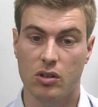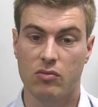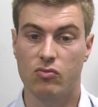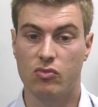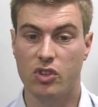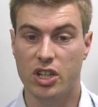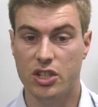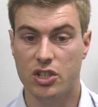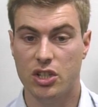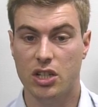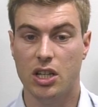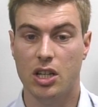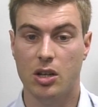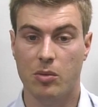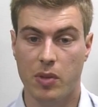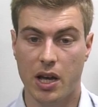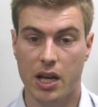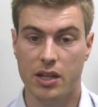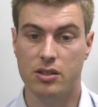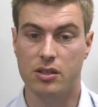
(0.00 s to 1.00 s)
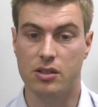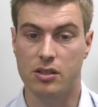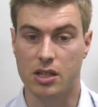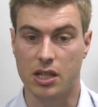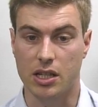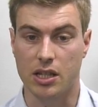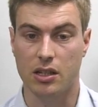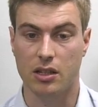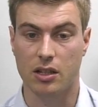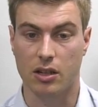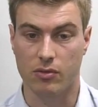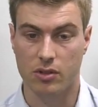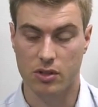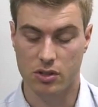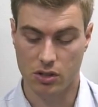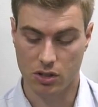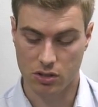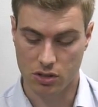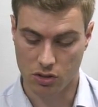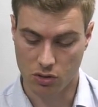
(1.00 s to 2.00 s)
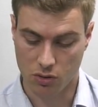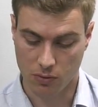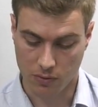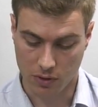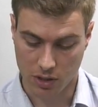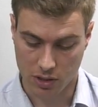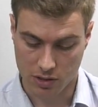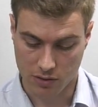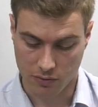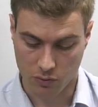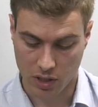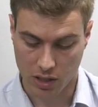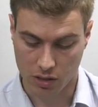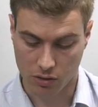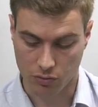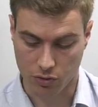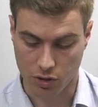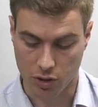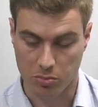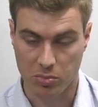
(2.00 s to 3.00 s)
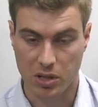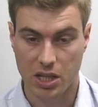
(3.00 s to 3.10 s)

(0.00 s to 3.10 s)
reaching capacity. There's not an awful lot of wiggle room.